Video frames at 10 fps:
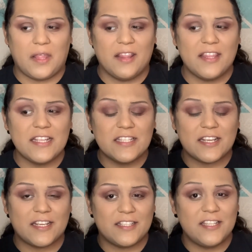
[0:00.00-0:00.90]
this
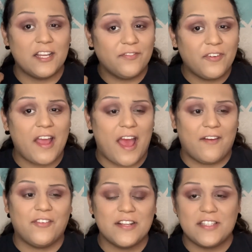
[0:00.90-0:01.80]
took forever